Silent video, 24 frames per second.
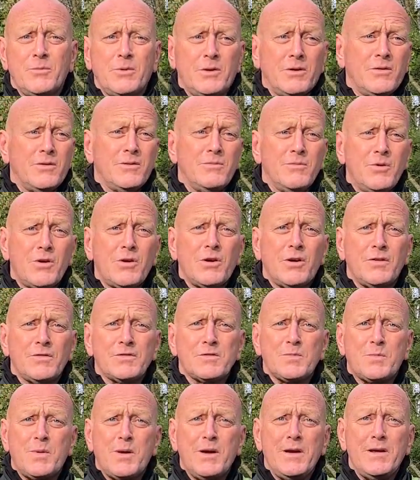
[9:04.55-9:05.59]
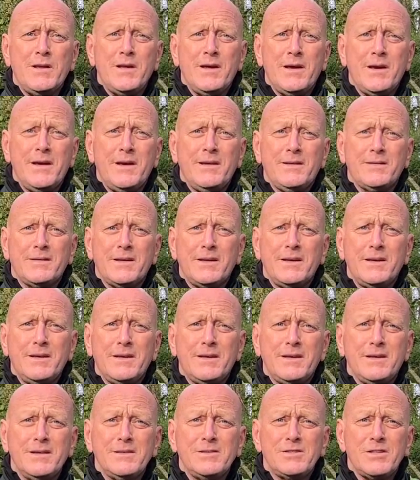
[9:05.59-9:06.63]
We've got the Muc-Off spray there, the
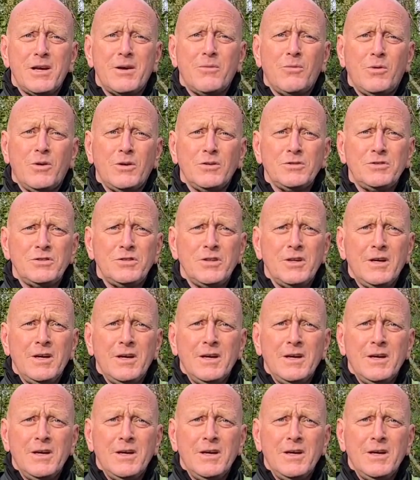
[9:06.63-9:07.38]
uh, jet wash,